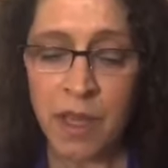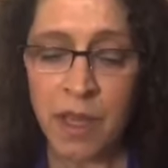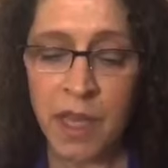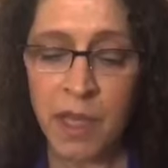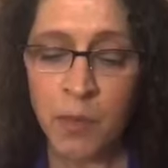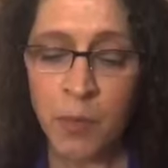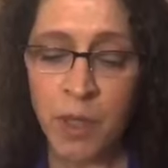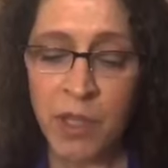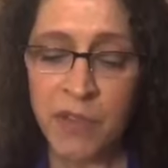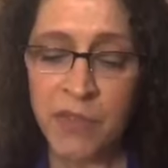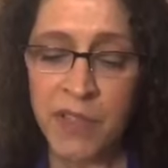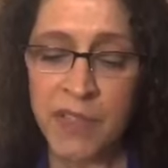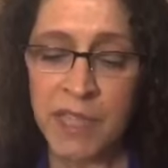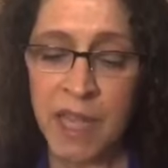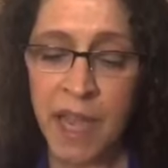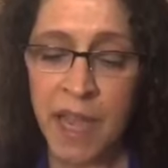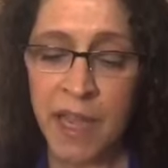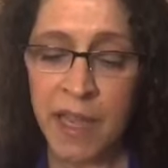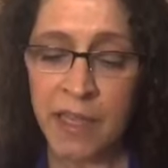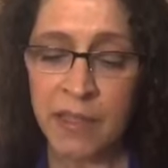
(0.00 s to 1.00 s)
In one of his
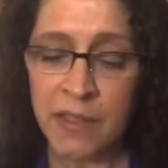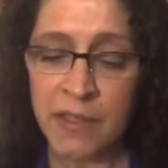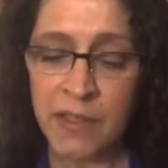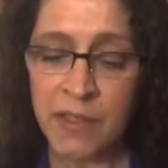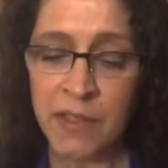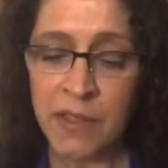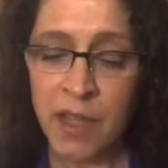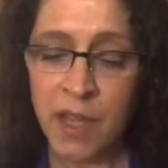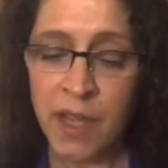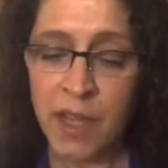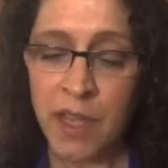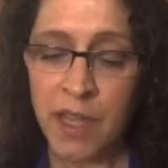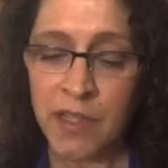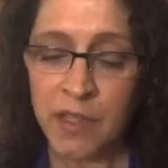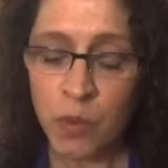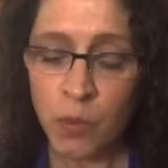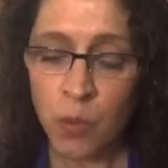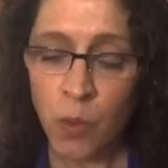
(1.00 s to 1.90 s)
hands is a